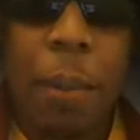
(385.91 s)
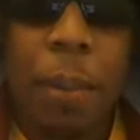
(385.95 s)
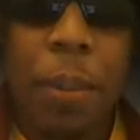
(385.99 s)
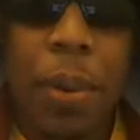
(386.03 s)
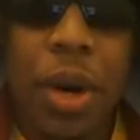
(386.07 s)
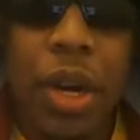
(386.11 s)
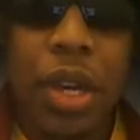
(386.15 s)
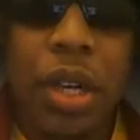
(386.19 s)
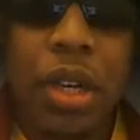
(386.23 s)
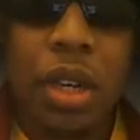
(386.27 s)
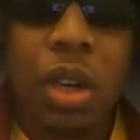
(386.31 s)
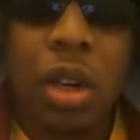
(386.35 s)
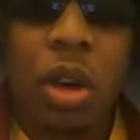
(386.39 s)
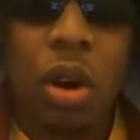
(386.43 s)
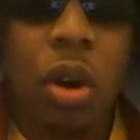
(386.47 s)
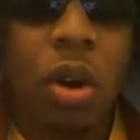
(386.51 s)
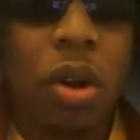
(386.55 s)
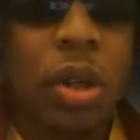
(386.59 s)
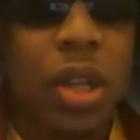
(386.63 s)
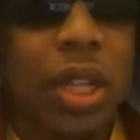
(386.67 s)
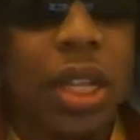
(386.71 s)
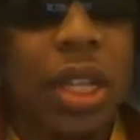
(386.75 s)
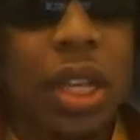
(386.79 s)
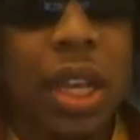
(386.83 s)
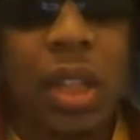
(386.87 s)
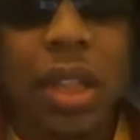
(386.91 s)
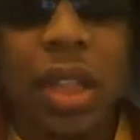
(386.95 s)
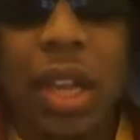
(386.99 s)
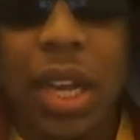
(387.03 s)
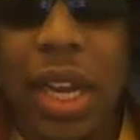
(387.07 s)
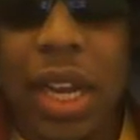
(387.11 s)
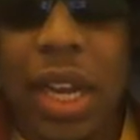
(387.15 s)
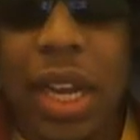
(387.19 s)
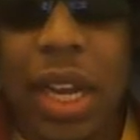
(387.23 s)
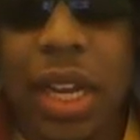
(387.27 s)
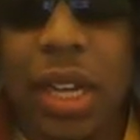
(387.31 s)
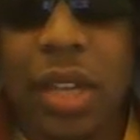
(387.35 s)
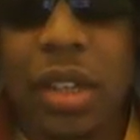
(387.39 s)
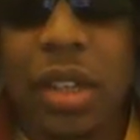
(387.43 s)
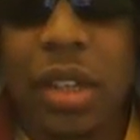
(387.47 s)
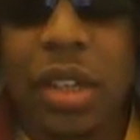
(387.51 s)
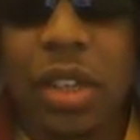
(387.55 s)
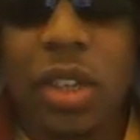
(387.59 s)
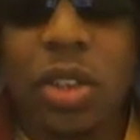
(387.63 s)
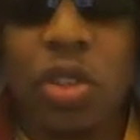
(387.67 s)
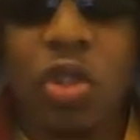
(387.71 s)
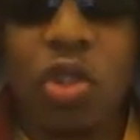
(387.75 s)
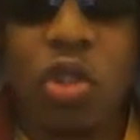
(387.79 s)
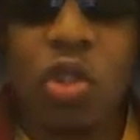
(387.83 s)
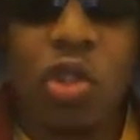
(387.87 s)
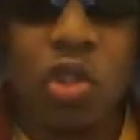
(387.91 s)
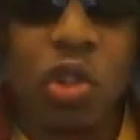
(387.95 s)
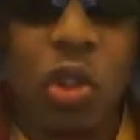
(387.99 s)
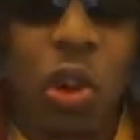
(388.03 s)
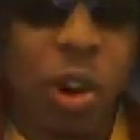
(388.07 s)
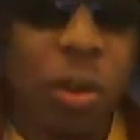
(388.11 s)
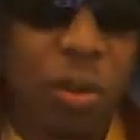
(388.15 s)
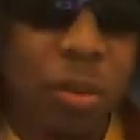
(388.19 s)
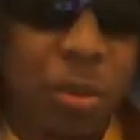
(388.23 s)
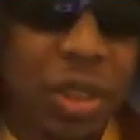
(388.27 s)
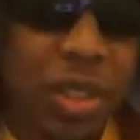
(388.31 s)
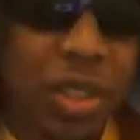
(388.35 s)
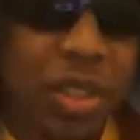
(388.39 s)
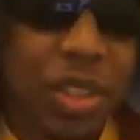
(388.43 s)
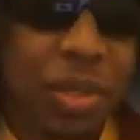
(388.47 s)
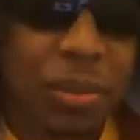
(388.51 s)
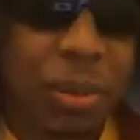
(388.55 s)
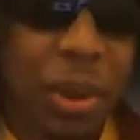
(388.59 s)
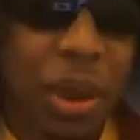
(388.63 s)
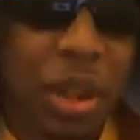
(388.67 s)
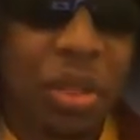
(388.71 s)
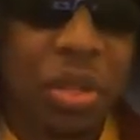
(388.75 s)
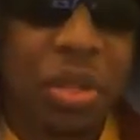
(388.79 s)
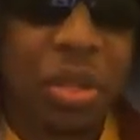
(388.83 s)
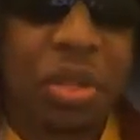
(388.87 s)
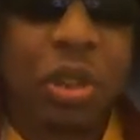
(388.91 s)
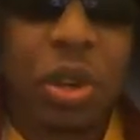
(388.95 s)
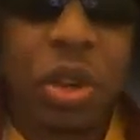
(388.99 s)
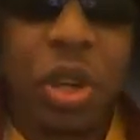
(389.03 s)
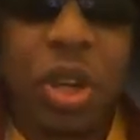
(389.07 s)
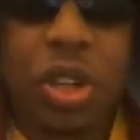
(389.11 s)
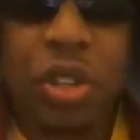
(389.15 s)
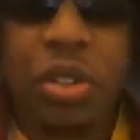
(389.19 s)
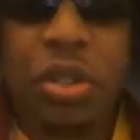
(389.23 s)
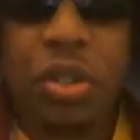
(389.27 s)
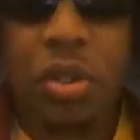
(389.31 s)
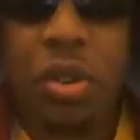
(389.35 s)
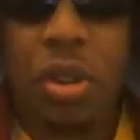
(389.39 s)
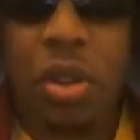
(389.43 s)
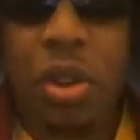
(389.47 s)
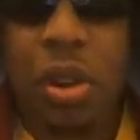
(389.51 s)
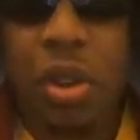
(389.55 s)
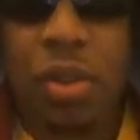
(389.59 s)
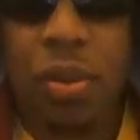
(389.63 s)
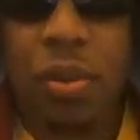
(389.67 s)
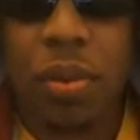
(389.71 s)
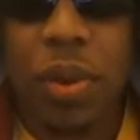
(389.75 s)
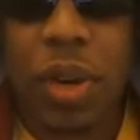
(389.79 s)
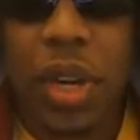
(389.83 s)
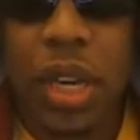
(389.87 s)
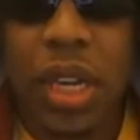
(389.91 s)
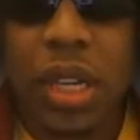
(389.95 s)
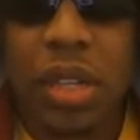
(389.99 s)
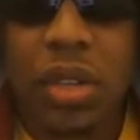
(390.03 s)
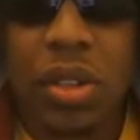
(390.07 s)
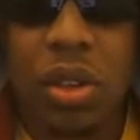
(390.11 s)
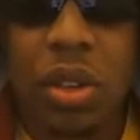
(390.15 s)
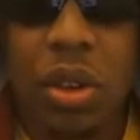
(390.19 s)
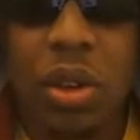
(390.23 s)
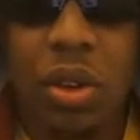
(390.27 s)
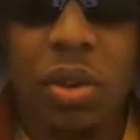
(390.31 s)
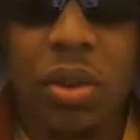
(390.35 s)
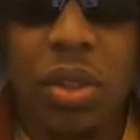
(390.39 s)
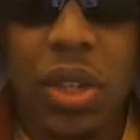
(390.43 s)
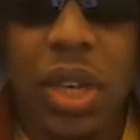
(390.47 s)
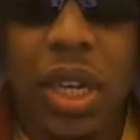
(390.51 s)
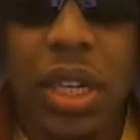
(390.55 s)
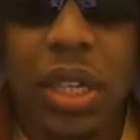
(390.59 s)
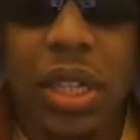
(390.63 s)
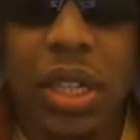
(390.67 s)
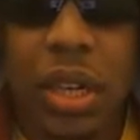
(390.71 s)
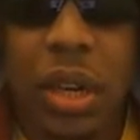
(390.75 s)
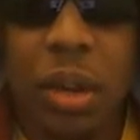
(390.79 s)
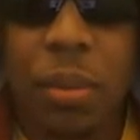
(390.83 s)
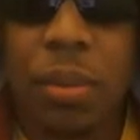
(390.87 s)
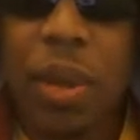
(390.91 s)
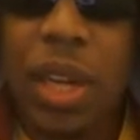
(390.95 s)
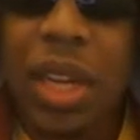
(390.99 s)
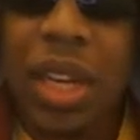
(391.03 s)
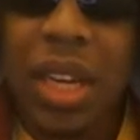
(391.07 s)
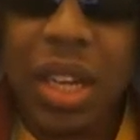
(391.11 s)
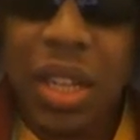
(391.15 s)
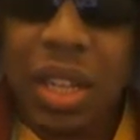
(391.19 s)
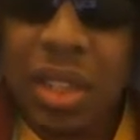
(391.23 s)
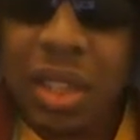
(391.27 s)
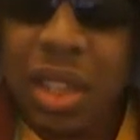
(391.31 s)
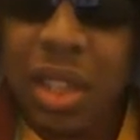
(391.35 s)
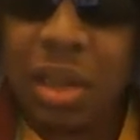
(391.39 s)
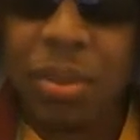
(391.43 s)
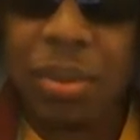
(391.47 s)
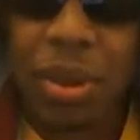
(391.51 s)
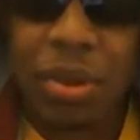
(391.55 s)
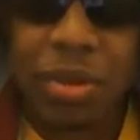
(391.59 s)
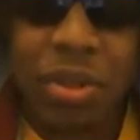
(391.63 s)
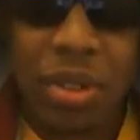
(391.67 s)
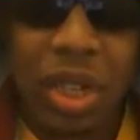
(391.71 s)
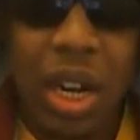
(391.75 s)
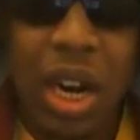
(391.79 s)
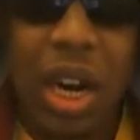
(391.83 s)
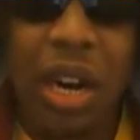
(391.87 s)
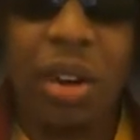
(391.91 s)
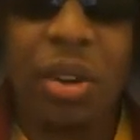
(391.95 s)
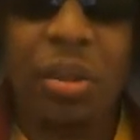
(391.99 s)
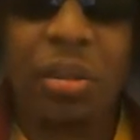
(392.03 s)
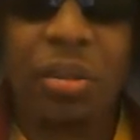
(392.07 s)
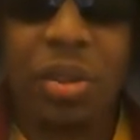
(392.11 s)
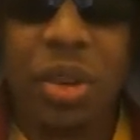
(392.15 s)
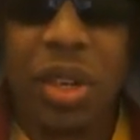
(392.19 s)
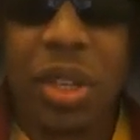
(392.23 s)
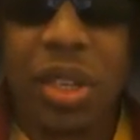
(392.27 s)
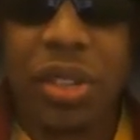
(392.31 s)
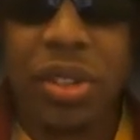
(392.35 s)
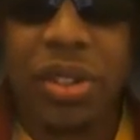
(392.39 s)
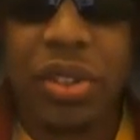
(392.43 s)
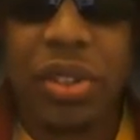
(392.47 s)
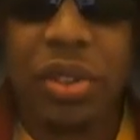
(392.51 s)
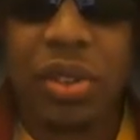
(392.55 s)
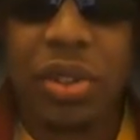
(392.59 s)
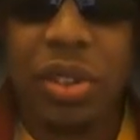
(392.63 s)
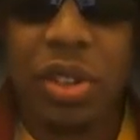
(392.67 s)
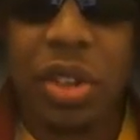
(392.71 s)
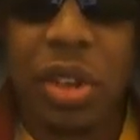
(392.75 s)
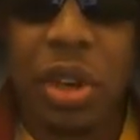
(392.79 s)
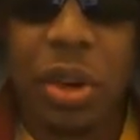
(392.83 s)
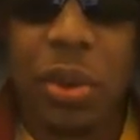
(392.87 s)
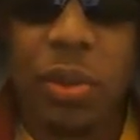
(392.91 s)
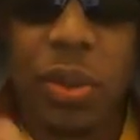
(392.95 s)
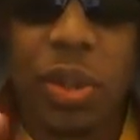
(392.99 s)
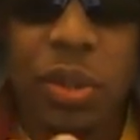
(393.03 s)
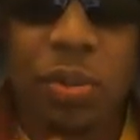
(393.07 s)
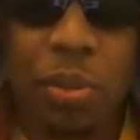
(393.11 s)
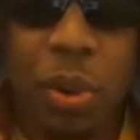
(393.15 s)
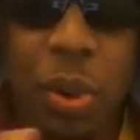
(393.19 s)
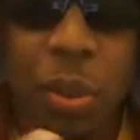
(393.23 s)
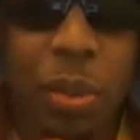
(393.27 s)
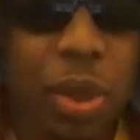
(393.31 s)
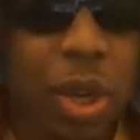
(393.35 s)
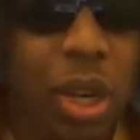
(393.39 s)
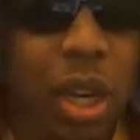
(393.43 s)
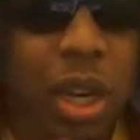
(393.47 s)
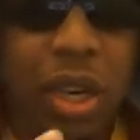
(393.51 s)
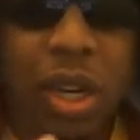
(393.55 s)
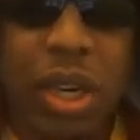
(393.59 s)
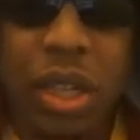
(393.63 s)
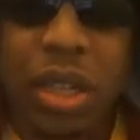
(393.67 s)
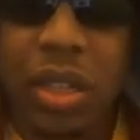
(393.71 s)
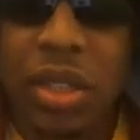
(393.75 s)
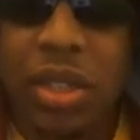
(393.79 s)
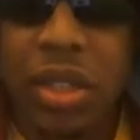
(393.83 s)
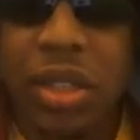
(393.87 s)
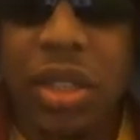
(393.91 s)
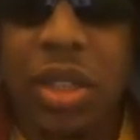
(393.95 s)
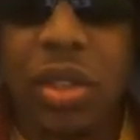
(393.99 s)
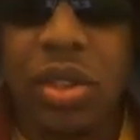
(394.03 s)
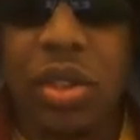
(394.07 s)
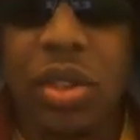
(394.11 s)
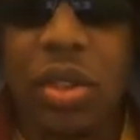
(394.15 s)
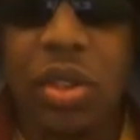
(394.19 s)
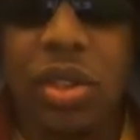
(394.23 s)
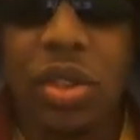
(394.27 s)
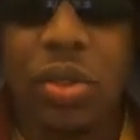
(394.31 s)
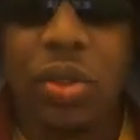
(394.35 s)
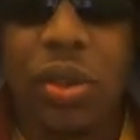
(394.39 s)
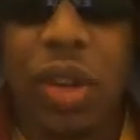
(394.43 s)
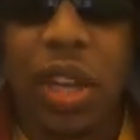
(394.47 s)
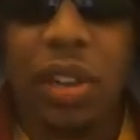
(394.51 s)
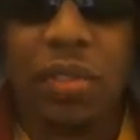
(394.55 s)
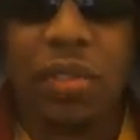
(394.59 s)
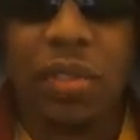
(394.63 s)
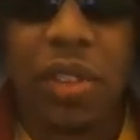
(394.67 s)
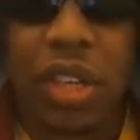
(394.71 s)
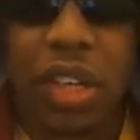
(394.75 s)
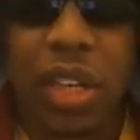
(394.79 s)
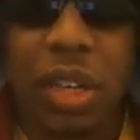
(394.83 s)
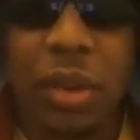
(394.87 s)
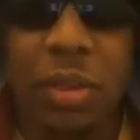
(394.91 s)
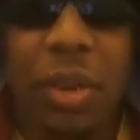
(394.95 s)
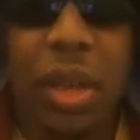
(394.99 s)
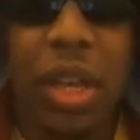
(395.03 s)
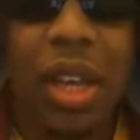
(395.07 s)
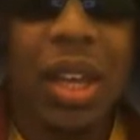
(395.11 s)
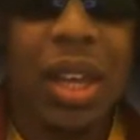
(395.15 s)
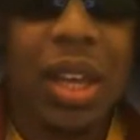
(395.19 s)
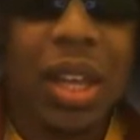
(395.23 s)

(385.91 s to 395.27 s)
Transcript: But on the other hand, Drogba is about 32, 33 years old, and um, he's going to be retiring pretty soon. You know, he's probably got another season or two left in him.